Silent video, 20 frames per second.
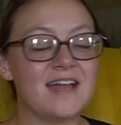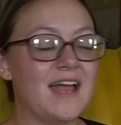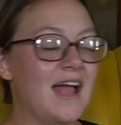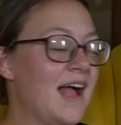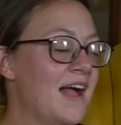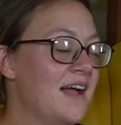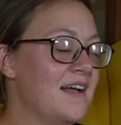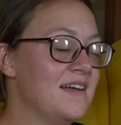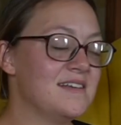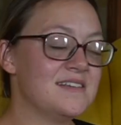
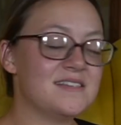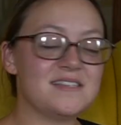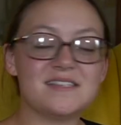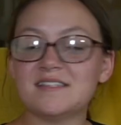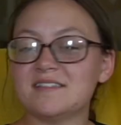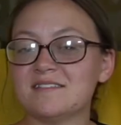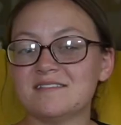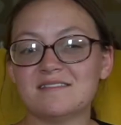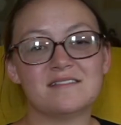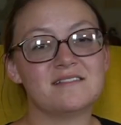
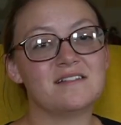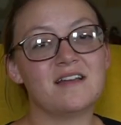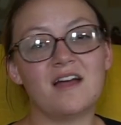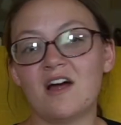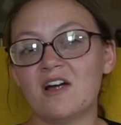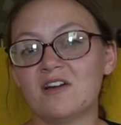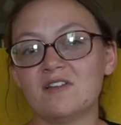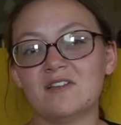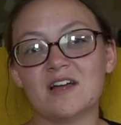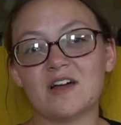as
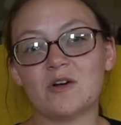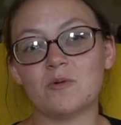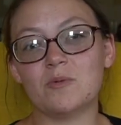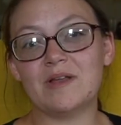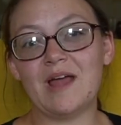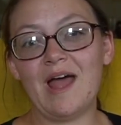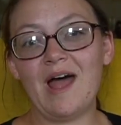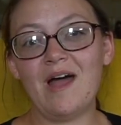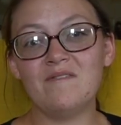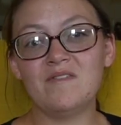our luck would
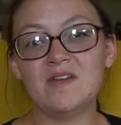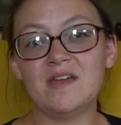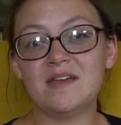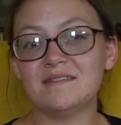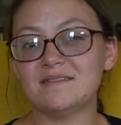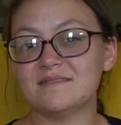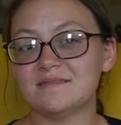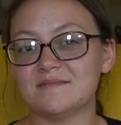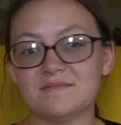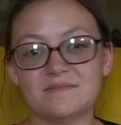have it,
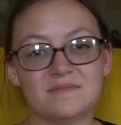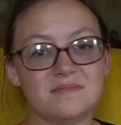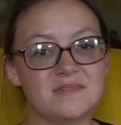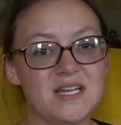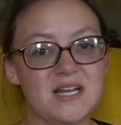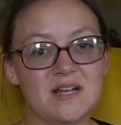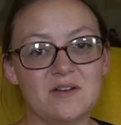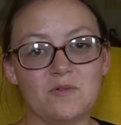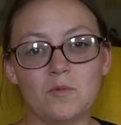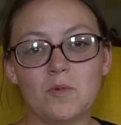
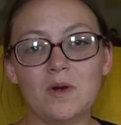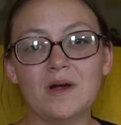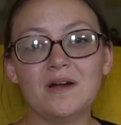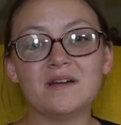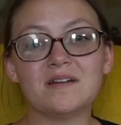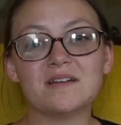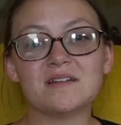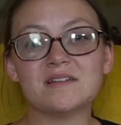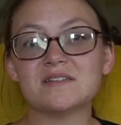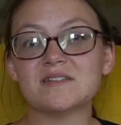didn't
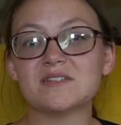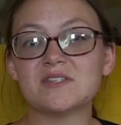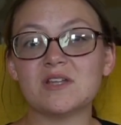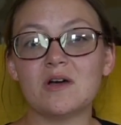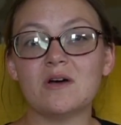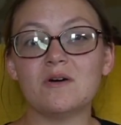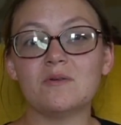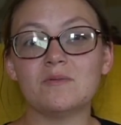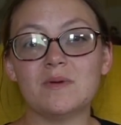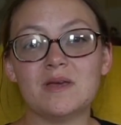work,
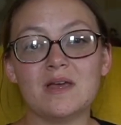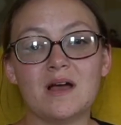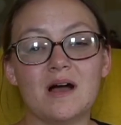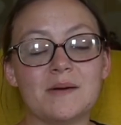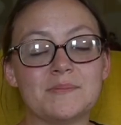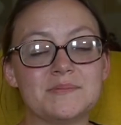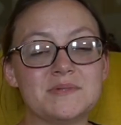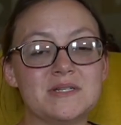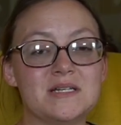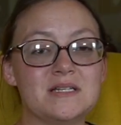so we
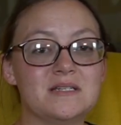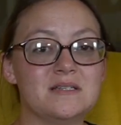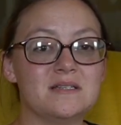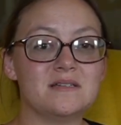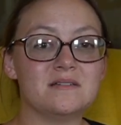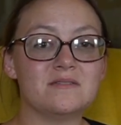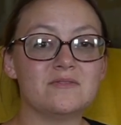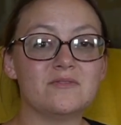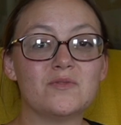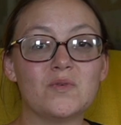opted
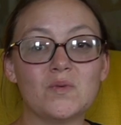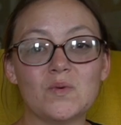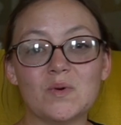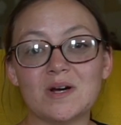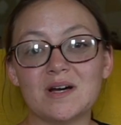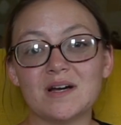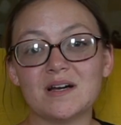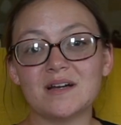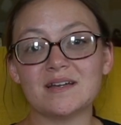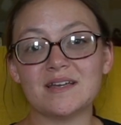
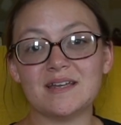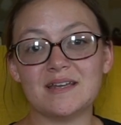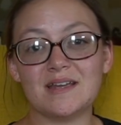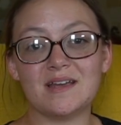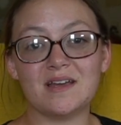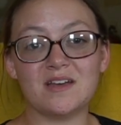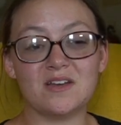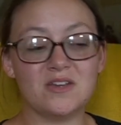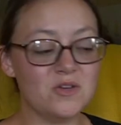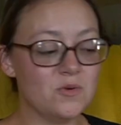for
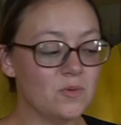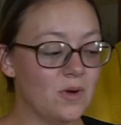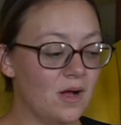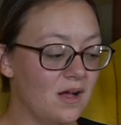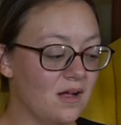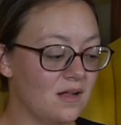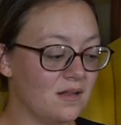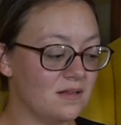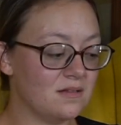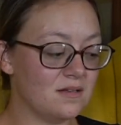getting a
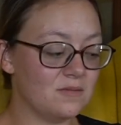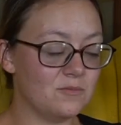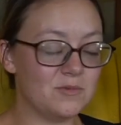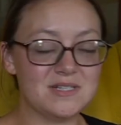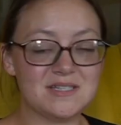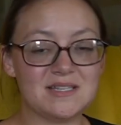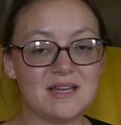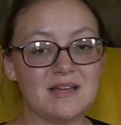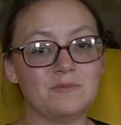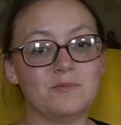U-Haul. We
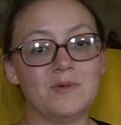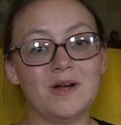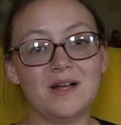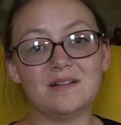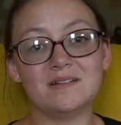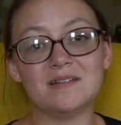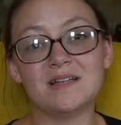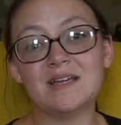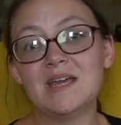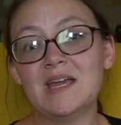said,
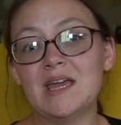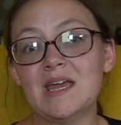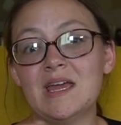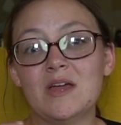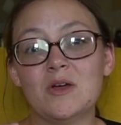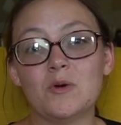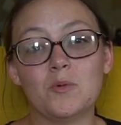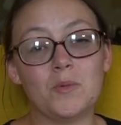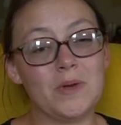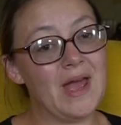well,
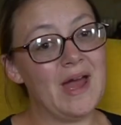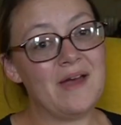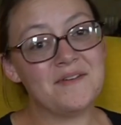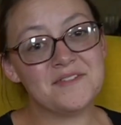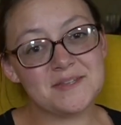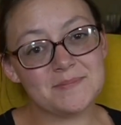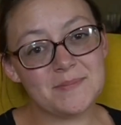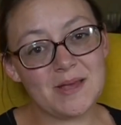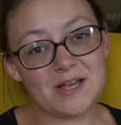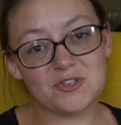we have
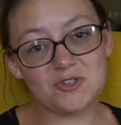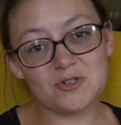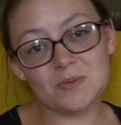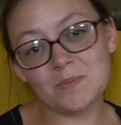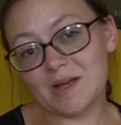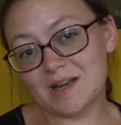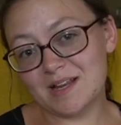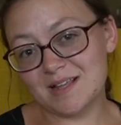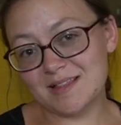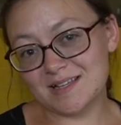some extra
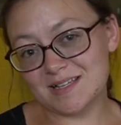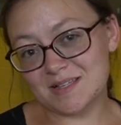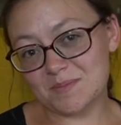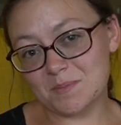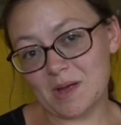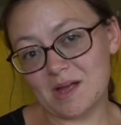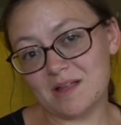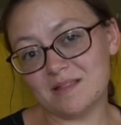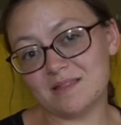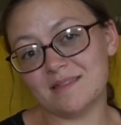money this
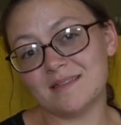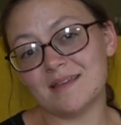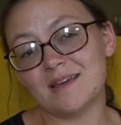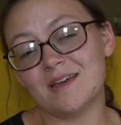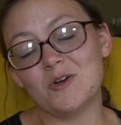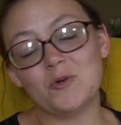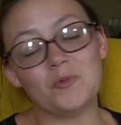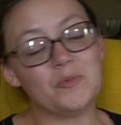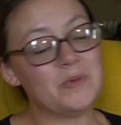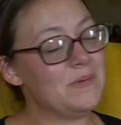month.
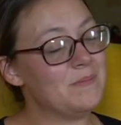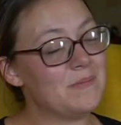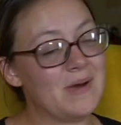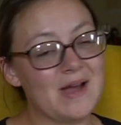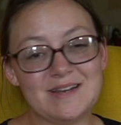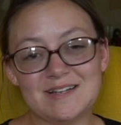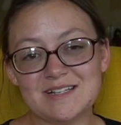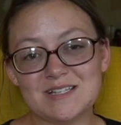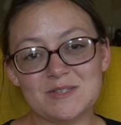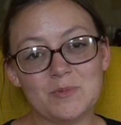We
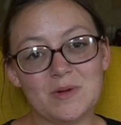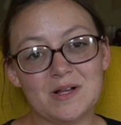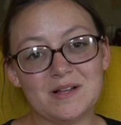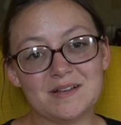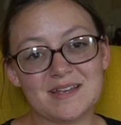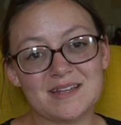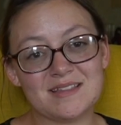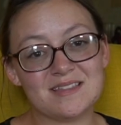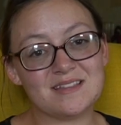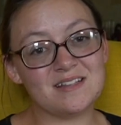might as well
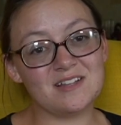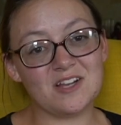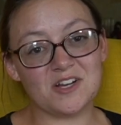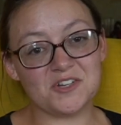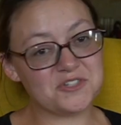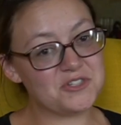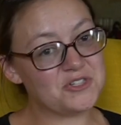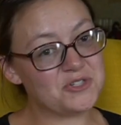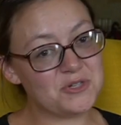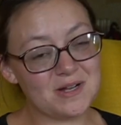get the
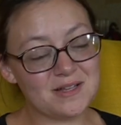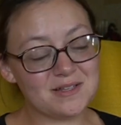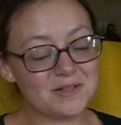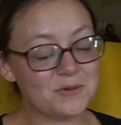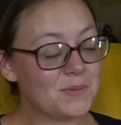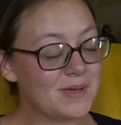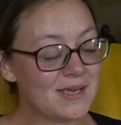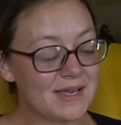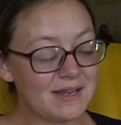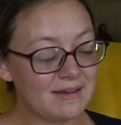largest trailer
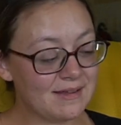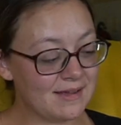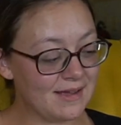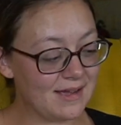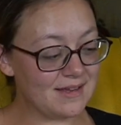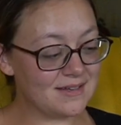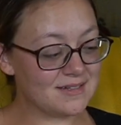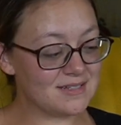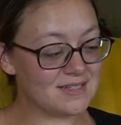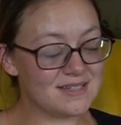we can
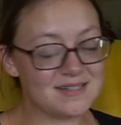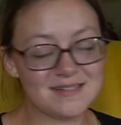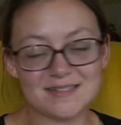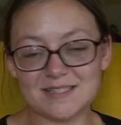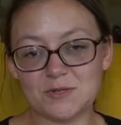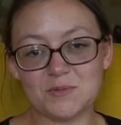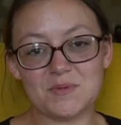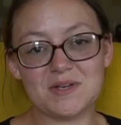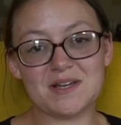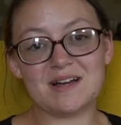get.
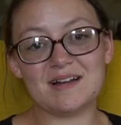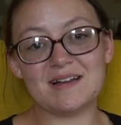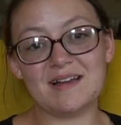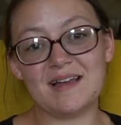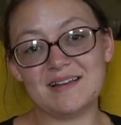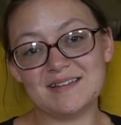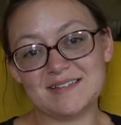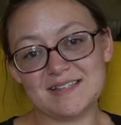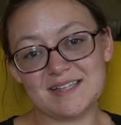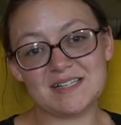So we got
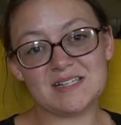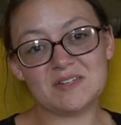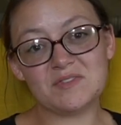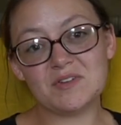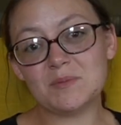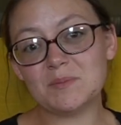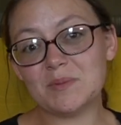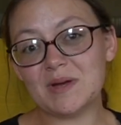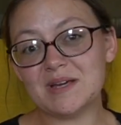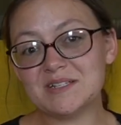a 6
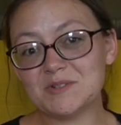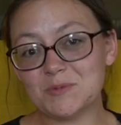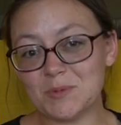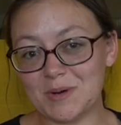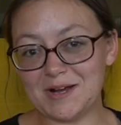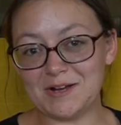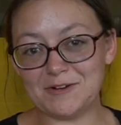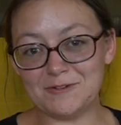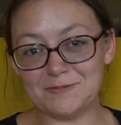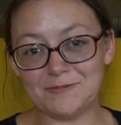by
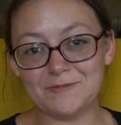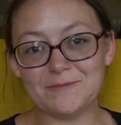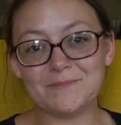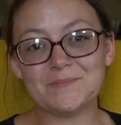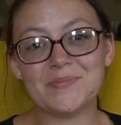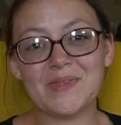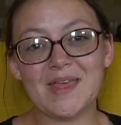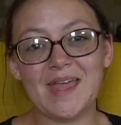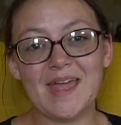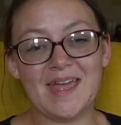12
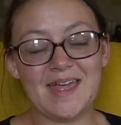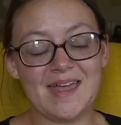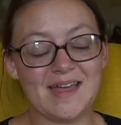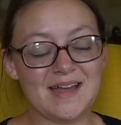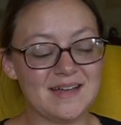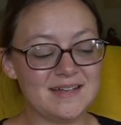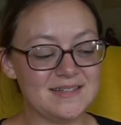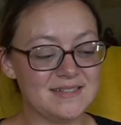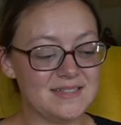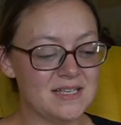
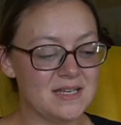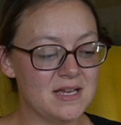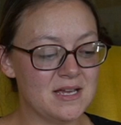and